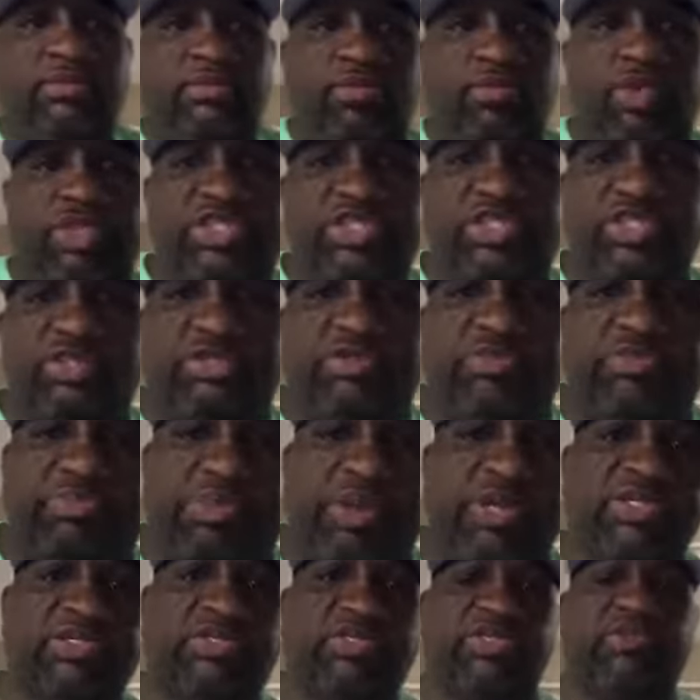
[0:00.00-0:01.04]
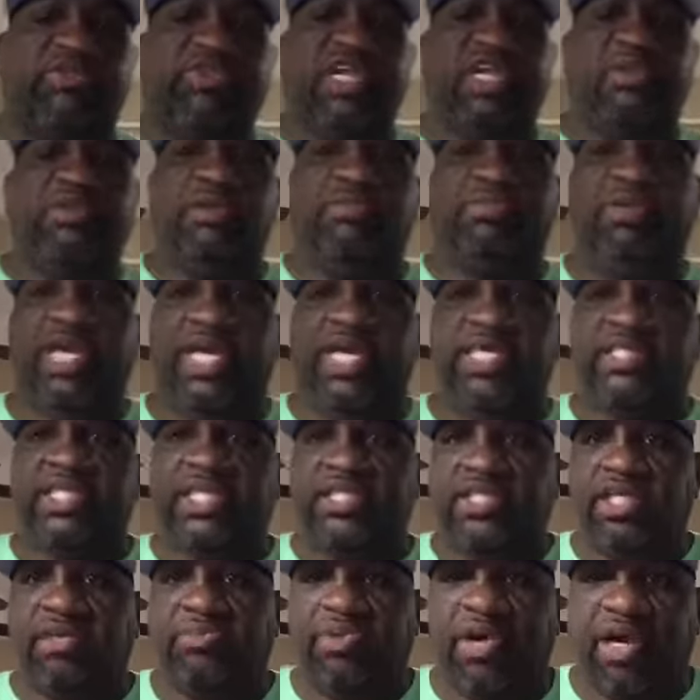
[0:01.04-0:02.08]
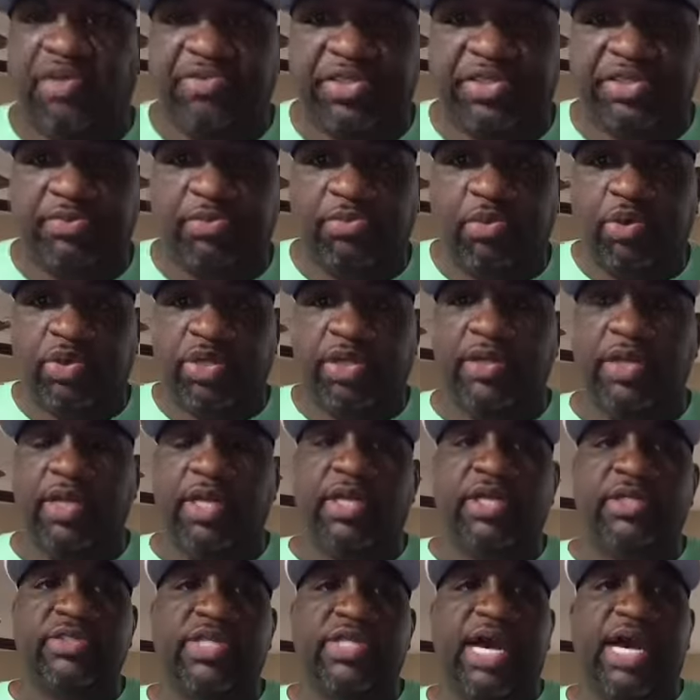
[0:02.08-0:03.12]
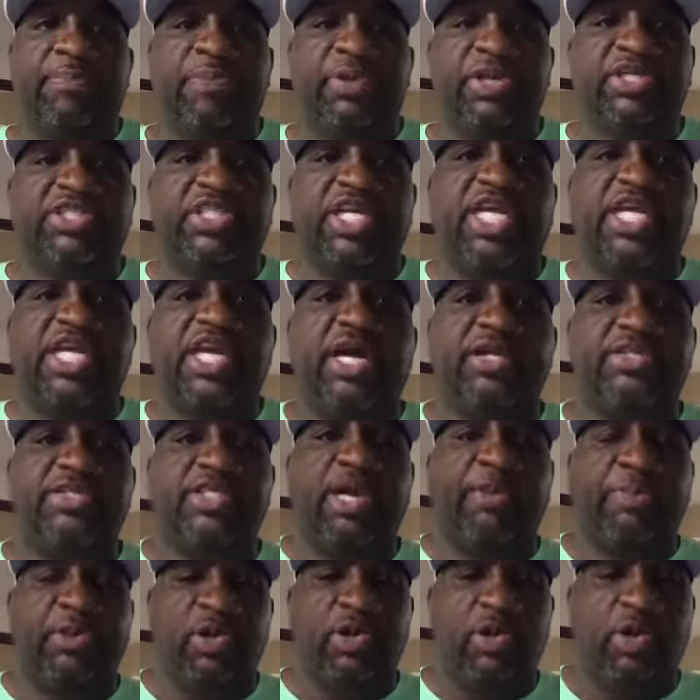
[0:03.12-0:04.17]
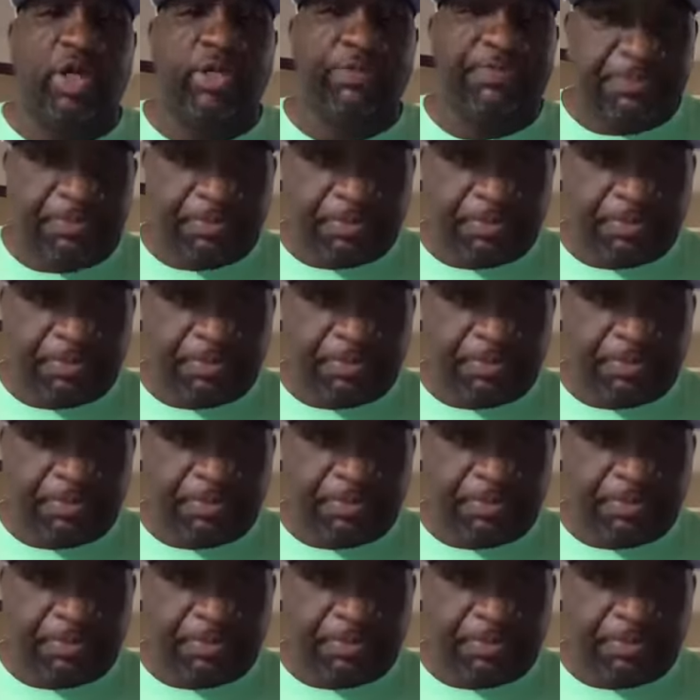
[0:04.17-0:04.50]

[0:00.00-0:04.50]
What's your personal development plan as I jump off here this morning? So I appreciate y'all jumping on.